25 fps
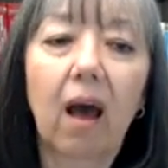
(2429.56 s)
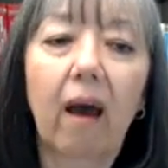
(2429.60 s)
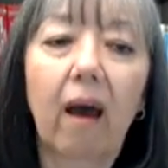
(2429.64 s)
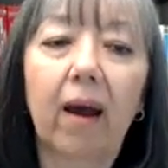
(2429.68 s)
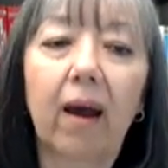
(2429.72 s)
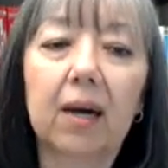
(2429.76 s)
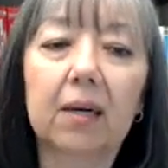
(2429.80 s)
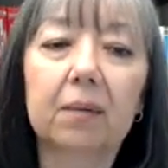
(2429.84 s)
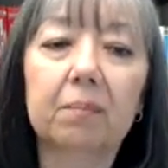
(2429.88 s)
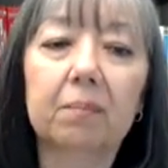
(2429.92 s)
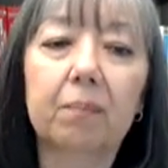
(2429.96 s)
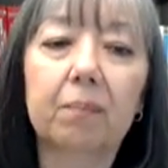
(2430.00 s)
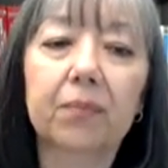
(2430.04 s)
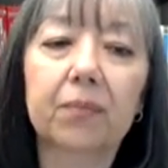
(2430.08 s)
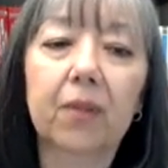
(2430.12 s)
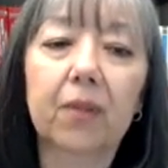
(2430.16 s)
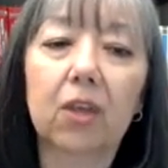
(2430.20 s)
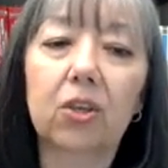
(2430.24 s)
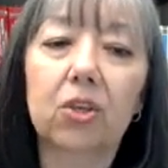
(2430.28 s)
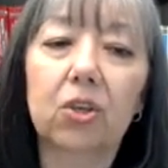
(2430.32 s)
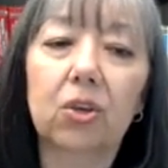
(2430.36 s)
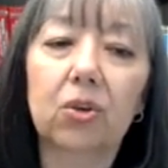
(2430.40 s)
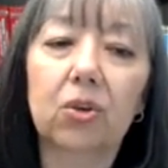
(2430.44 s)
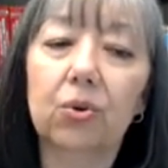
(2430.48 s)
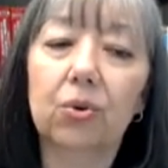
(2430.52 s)
Um,
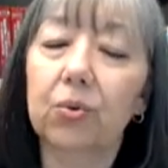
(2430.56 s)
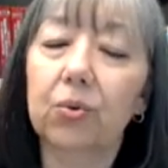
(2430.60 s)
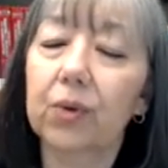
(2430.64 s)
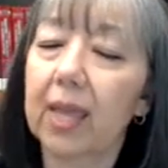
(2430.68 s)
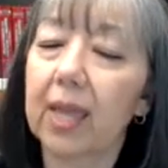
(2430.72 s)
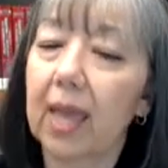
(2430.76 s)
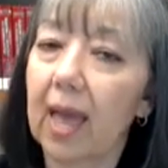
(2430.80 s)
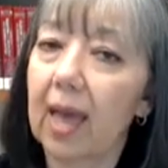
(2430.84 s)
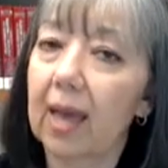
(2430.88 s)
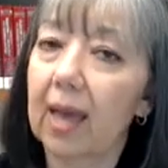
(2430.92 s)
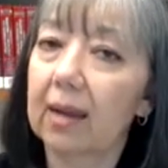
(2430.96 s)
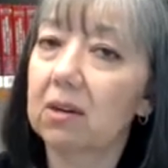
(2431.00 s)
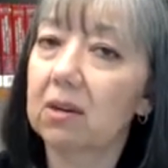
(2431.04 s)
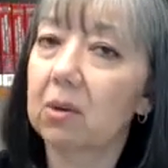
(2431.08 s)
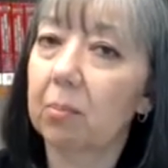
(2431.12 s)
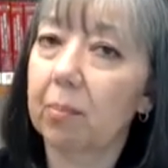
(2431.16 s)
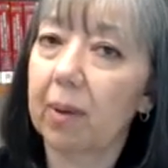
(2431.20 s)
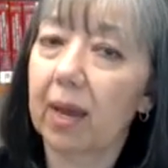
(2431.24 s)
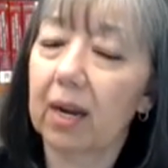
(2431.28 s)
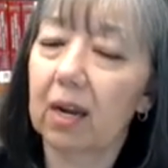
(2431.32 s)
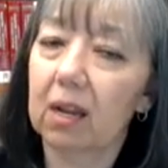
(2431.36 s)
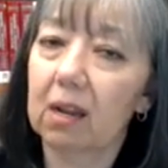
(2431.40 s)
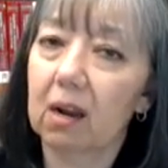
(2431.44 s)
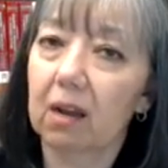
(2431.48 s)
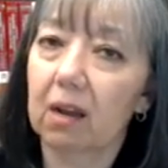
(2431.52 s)
you can,
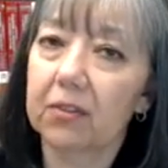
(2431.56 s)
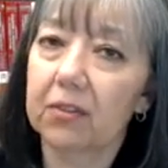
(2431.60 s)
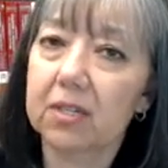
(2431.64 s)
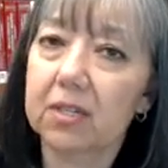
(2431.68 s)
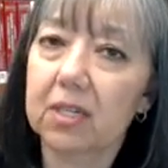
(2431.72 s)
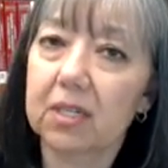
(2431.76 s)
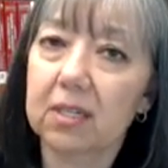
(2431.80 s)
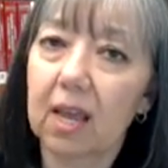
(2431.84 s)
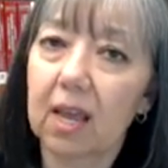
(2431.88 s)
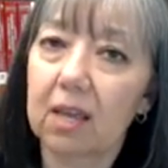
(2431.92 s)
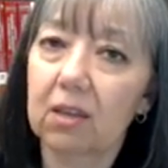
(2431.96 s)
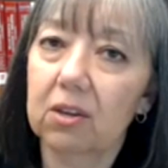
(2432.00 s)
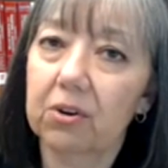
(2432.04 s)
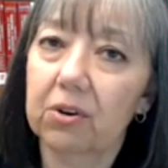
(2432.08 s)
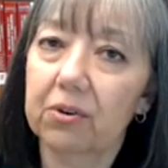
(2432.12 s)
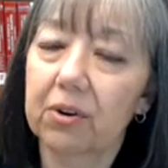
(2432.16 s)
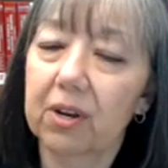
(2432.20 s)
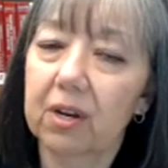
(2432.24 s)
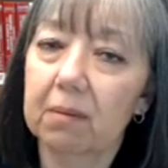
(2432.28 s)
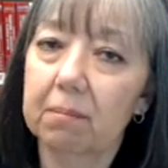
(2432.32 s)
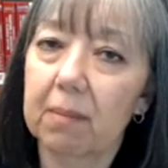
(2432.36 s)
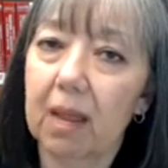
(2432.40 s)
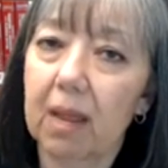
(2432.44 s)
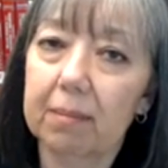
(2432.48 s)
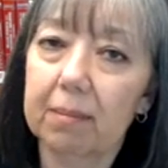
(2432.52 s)
depending on the state you're
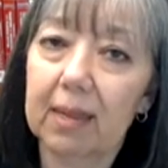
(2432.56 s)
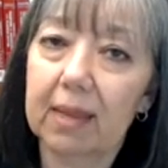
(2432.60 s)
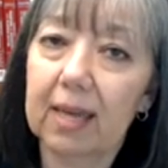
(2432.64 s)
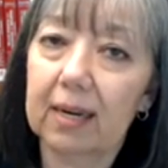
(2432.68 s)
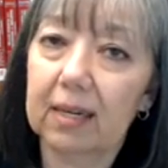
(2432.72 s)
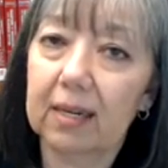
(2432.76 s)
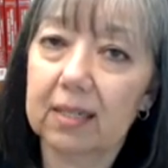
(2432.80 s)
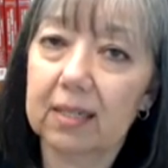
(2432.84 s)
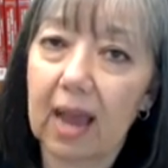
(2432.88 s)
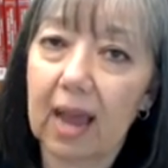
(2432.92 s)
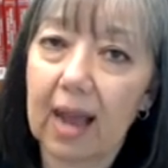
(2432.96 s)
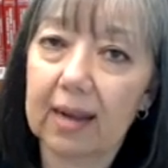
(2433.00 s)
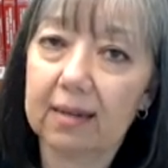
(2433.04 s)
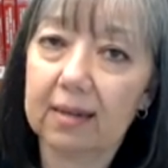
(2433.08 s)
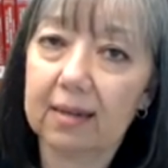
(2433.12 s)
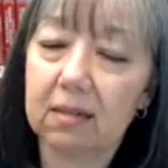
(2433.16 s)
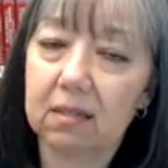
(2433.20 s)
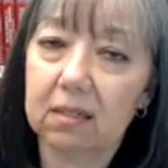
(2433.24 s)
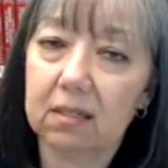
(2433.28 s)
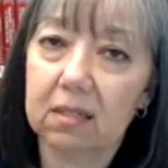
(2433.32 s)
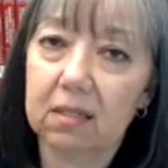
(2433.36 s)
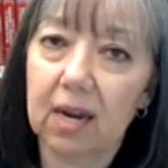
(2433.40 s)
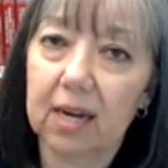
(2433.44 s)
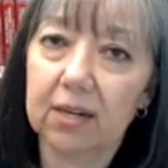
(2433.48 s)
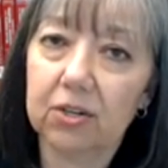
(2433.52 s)
in, maybe get a tax
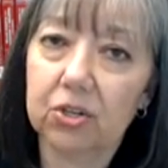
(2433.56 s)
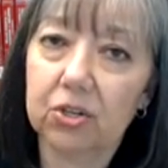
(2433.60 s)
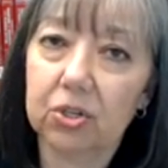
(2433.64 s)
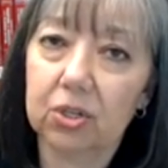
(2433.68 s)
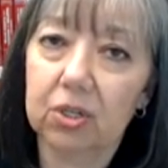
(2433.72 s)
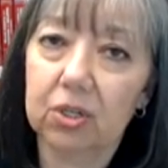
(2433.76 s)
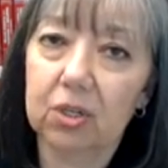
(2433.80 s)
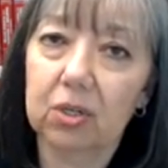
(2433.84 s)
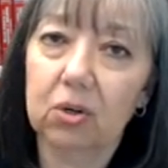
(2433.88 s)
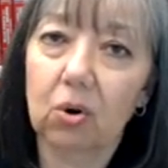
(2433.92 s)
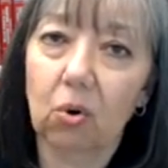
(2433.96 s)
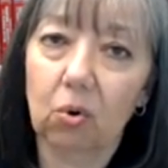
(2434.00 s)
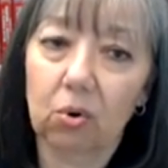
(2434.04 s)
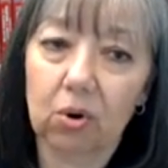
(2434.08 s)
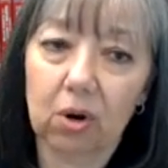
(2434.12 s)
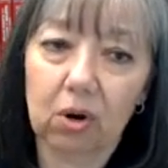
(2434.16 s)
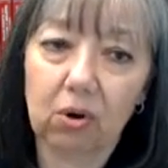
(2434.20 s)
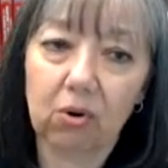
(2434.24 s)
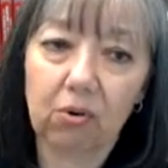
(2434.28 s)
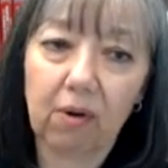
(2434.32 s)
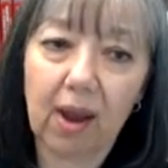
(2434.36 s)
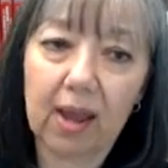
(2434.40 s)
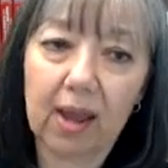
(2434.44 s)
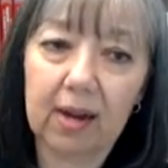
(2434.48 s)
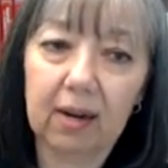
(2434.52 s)
deduction or a
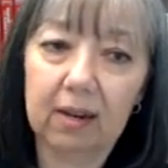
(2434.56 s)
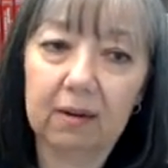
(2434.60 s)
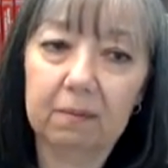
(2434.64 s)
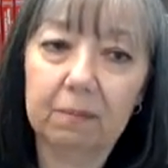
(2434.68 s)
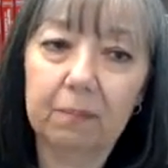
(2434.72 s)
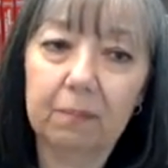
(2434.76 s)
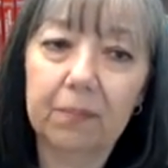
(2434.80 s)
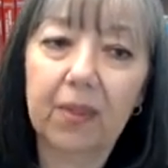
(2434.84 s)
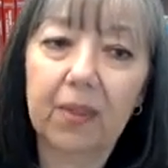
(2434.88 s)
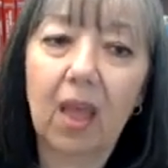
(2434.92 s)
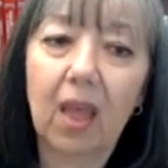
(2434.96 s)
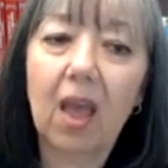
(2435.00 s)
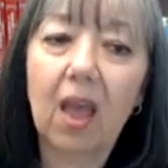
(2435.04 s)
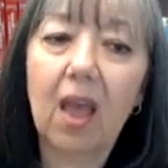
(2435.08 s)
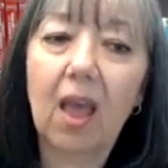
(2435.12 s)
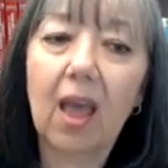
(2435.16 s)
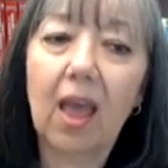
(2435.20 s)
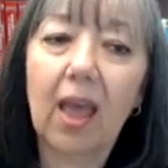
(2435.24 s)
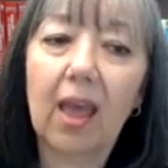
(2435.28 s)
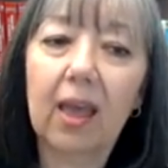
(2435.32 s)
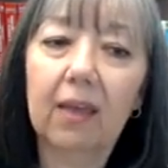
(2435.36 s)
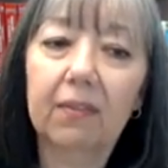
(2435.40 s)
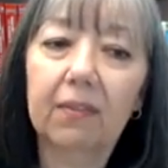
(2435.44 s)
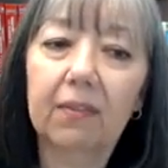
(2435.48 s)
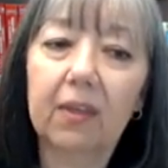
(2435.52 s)
credit,
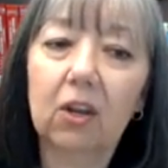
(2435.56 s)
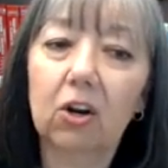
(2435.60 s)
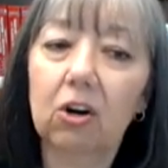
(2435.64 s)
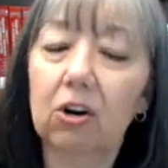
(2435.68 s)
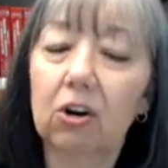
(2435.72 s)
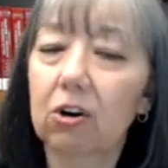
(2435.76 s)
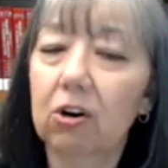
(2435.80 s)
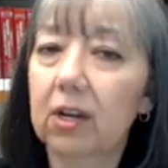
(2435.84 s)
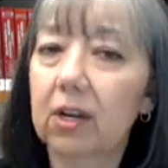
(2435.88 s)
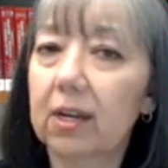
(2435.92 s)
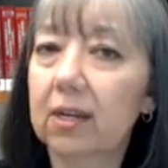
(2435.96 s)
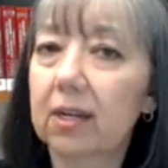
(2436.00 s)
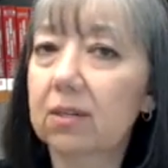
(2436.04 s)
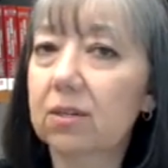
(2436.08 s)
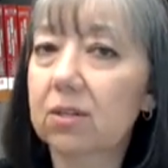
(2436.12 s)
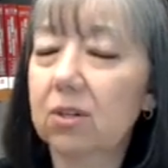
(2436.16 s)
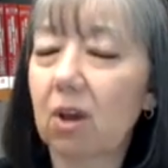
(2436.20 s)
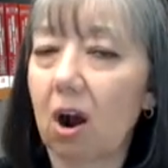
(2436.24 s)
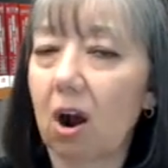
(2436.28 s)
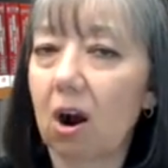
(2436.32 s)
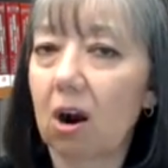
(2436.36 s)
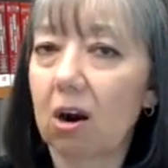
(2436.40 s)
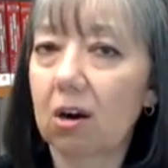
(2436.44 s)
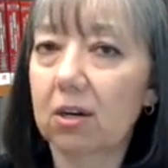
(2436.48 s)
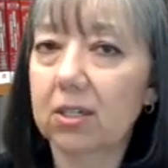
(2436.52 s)
and the earnings
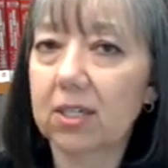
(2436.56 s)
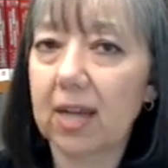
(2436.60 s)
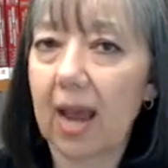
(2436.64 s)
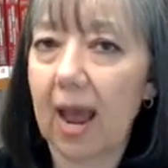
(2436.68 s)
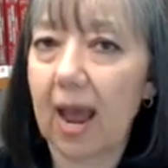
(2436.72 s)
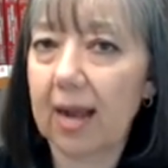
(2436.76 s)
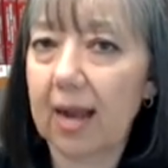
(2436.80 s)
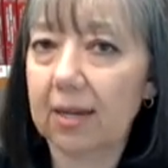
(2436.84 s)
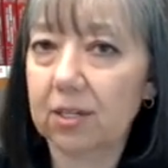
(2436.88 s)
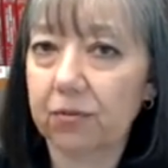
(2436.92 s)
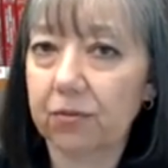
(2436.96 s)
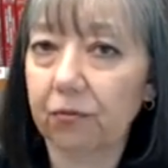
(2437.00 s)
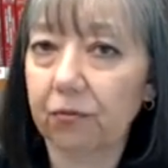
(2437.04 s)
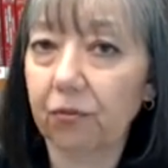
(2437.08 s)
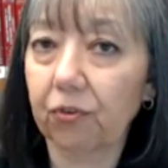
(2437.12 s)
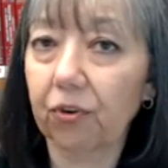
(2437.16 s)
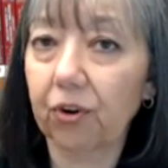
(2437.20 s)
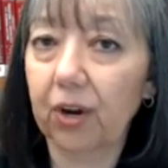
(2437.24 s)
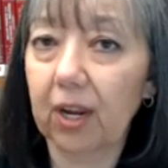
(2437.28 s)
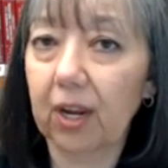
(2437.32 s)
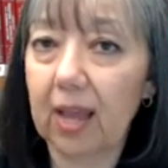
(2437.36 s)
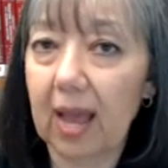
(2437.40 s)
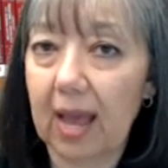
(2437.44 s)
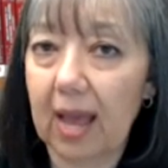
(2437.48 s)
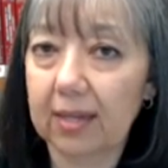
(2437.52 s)
are tax
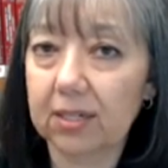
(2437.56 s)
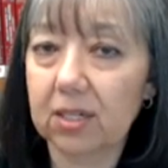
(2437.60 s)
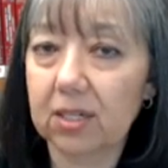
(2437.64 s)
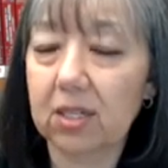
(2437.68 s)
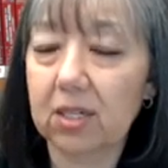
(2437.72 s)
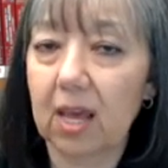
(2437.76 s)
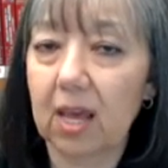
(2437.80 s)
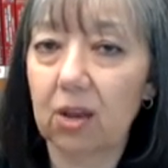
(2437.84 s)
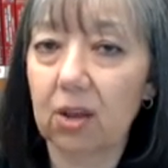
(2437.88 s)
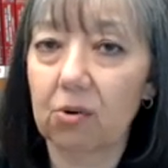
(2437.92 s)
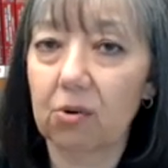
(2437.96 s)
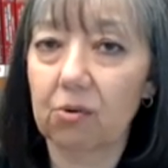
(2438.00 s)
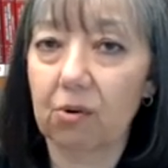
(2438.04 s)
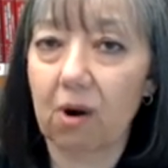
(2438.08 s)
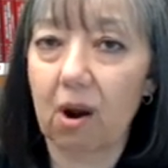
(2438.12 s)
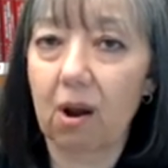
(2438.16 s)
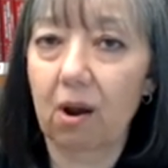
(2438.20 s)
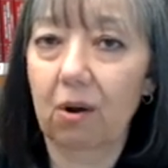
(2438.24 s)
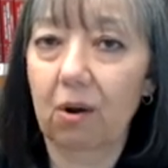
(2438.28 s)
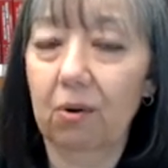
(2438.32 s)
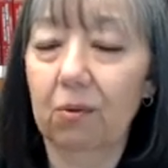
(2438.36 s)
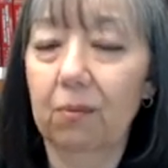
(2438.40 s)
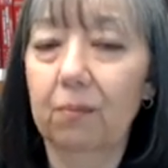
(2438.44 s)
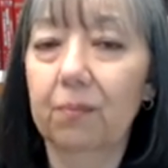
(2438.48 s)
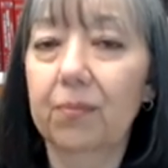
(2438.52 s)
free as they
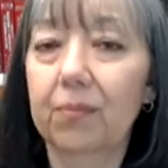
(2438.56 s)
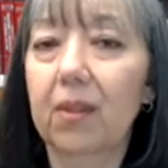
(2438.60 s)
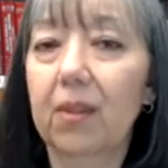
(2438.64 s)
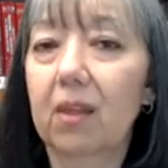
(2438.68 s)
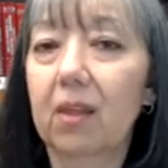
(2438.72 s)
grow.